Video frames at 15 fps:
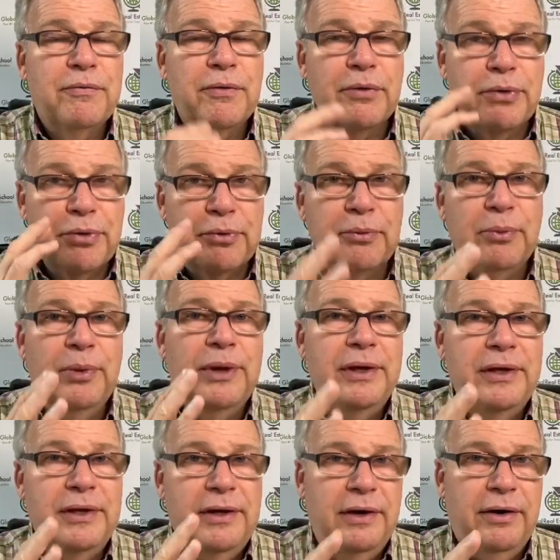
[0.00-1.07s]
for 3
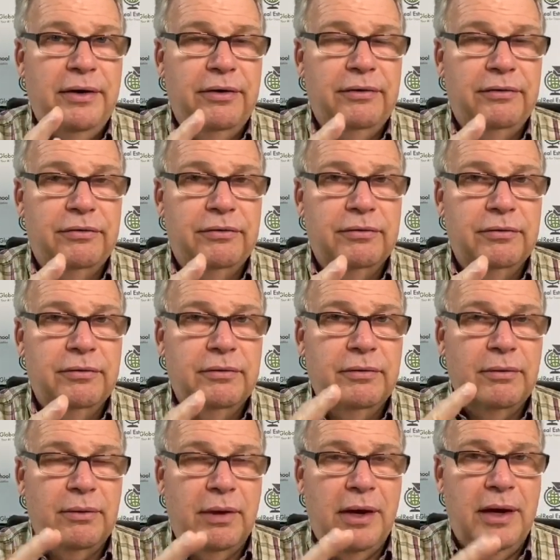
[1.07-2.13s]
years,
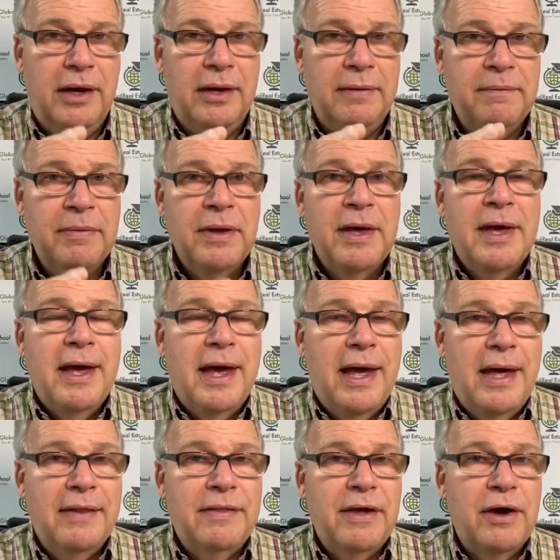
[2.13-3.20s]
okay?
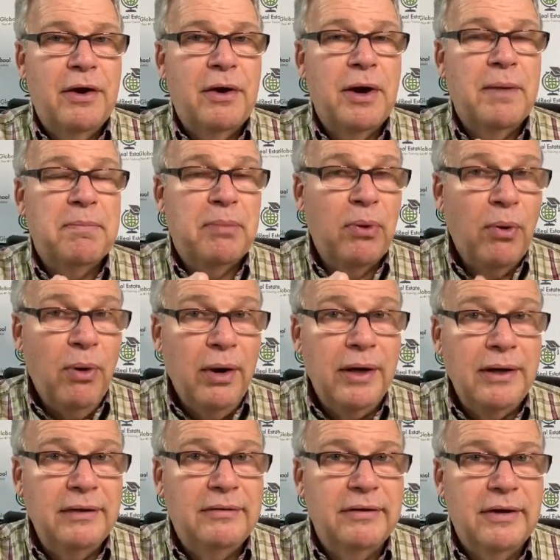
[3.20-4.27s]
And they are
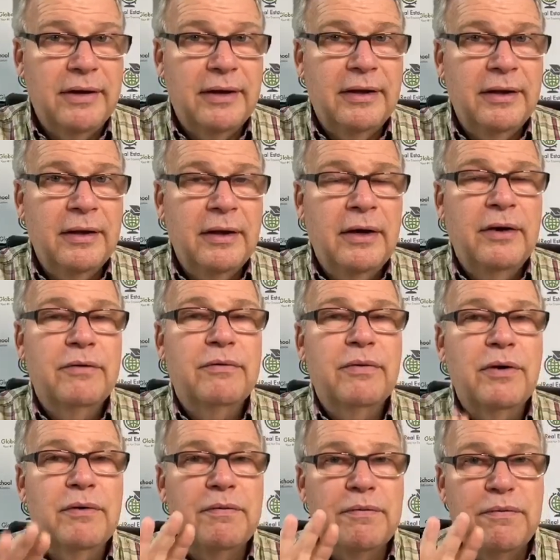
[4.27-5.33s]
appointed
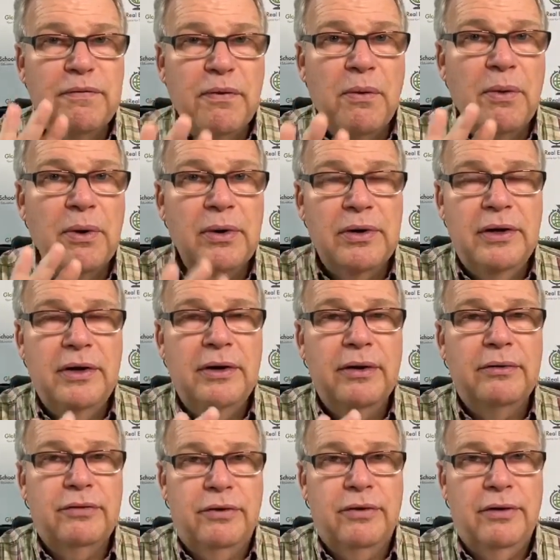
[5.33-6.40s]
for a
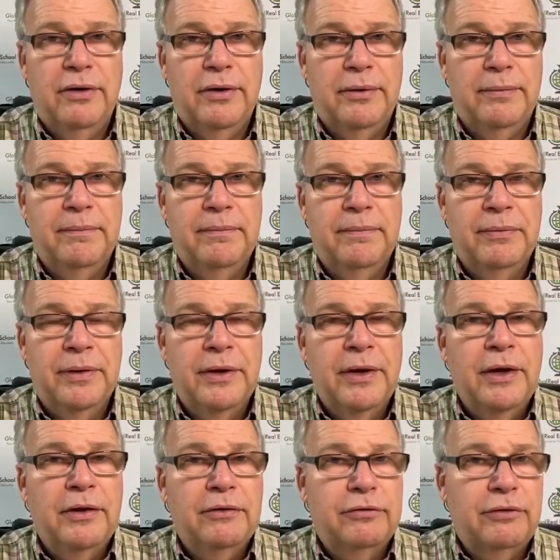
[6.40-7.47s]
4-year term.
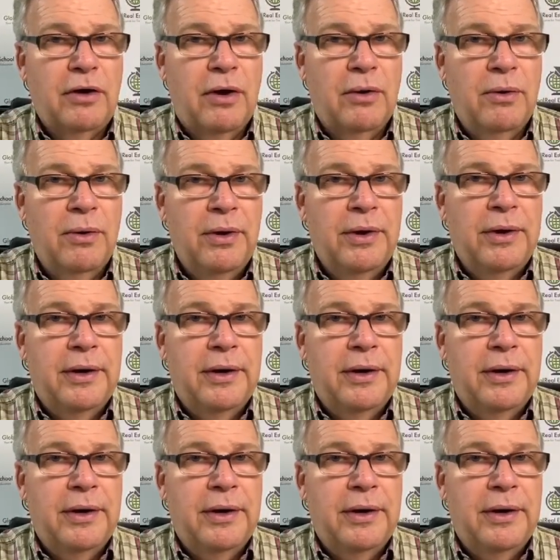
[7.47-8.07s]
So